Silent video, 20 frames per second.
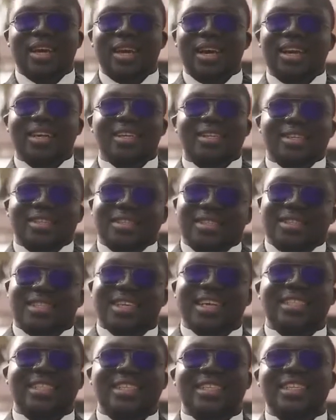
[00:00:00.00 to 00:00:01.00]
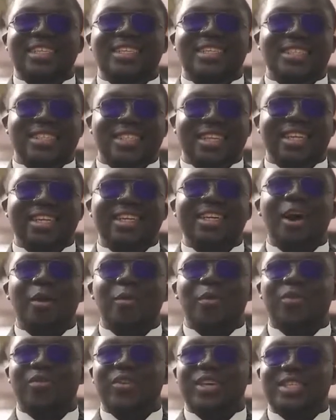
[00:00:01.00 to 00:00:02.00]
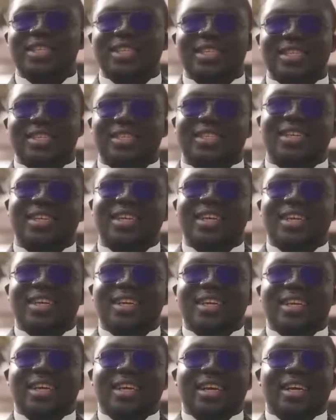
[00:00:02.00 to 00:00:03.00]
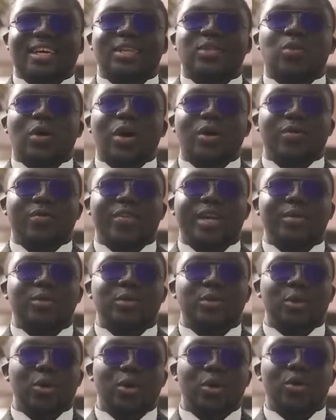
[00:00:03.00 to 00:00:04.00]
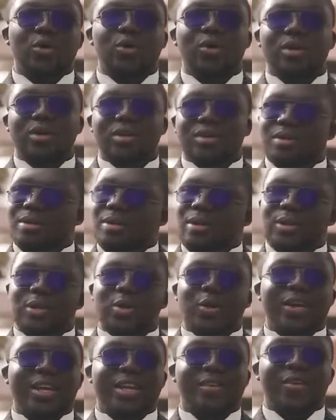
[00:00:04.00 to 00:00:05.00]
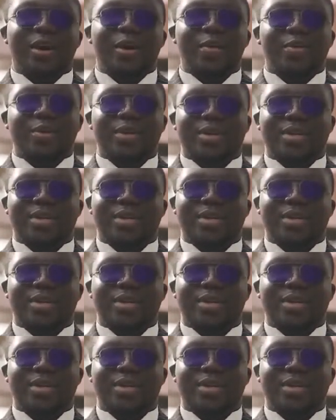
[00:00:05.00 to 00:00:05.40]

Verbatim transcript: And certainly the legal profession is, is one of them. So don't give up.